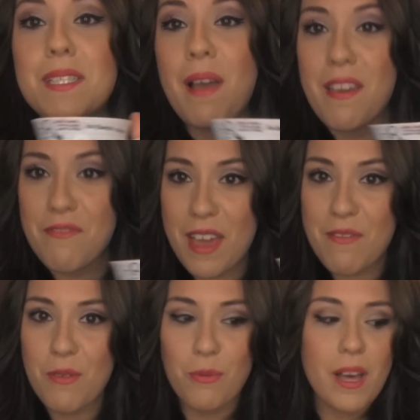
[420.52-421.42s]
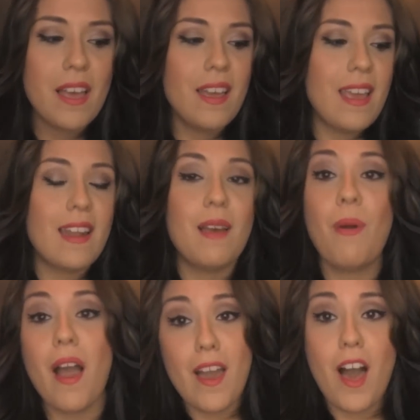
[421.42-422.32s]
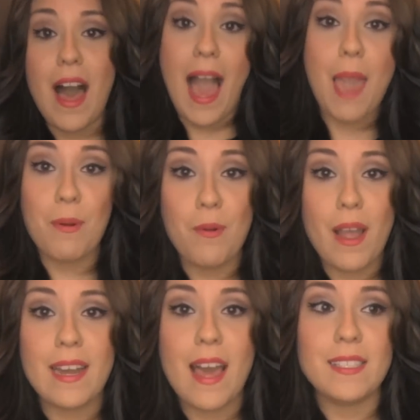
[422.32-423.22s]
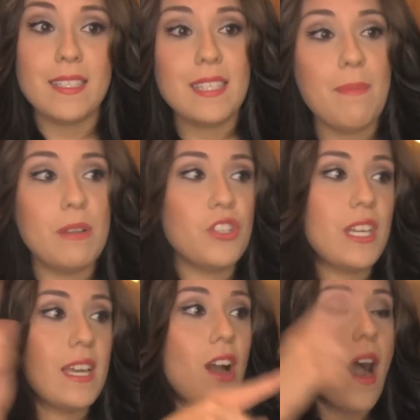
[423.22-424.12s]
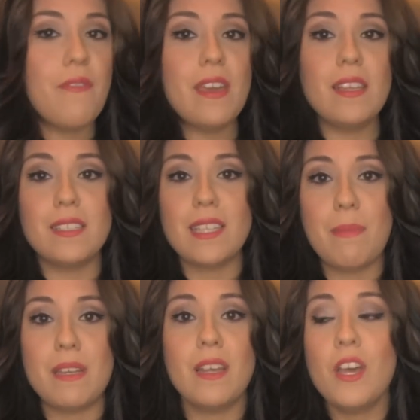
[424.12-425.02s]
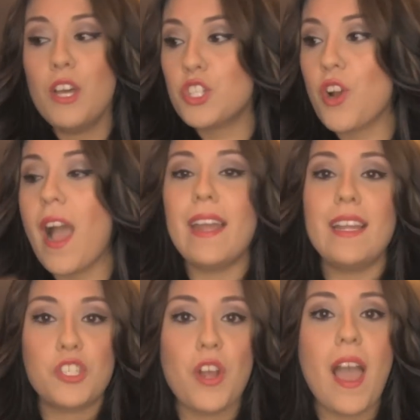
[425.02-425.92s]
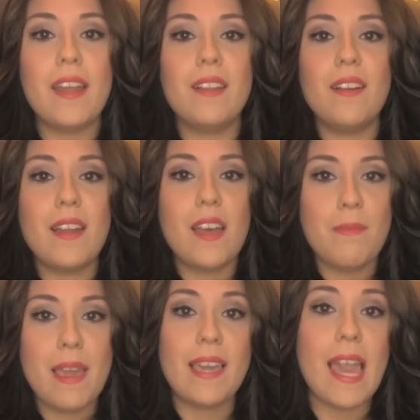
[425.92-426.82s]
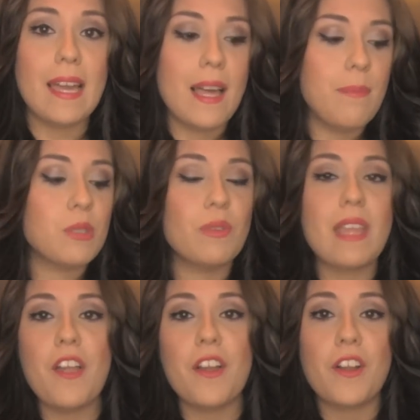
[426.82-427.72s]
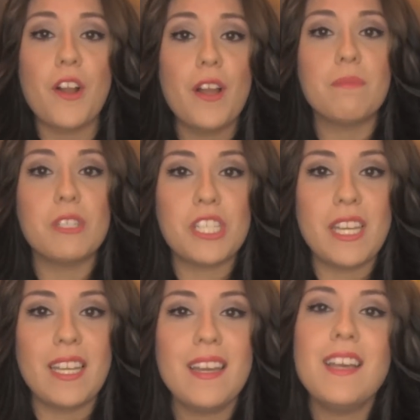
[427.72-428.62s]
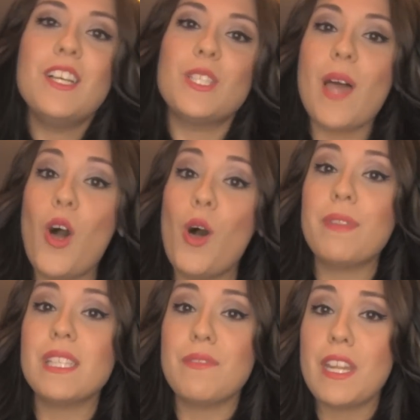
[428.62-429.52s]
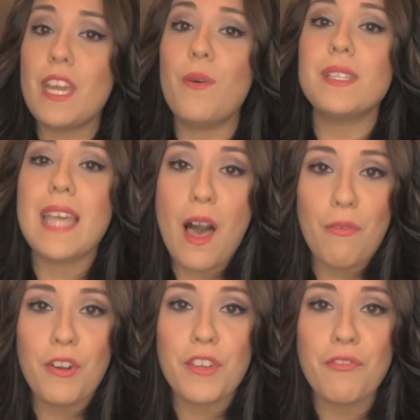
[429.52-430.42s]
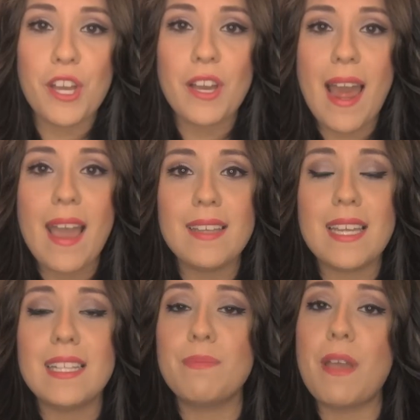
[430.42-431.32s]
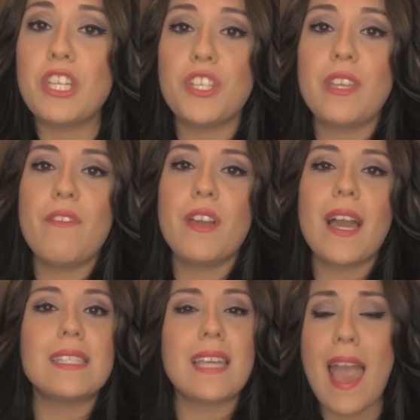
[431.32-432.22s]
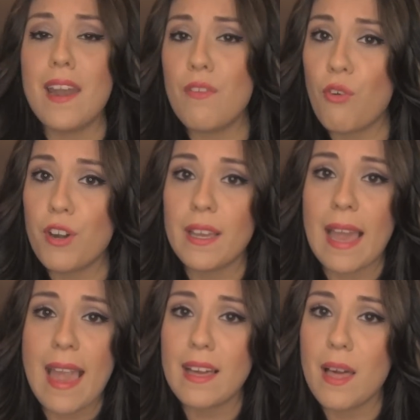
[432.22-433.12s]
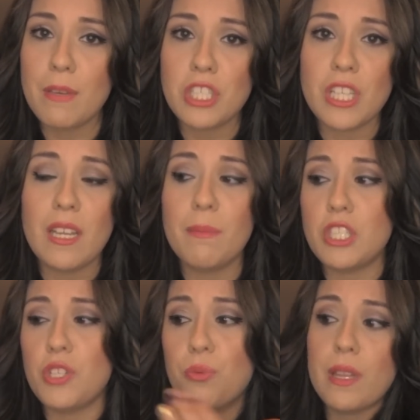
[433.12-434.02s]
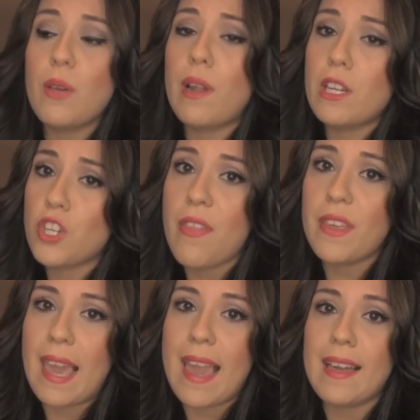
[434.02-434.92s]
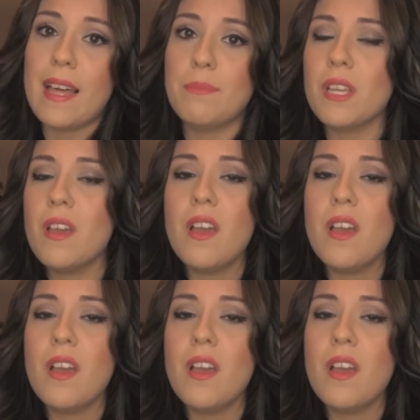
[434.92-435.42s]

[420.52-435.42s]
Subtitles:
is my favorite one, and I'm probably all hyper right now since I've been drinking coffee, since I've been trying to learn how to make K-cups without your Keurig machine. So I hope this video is helpful for you guys, and especially if you guys can't afford a K-cup machine but you really want to try the K-cups,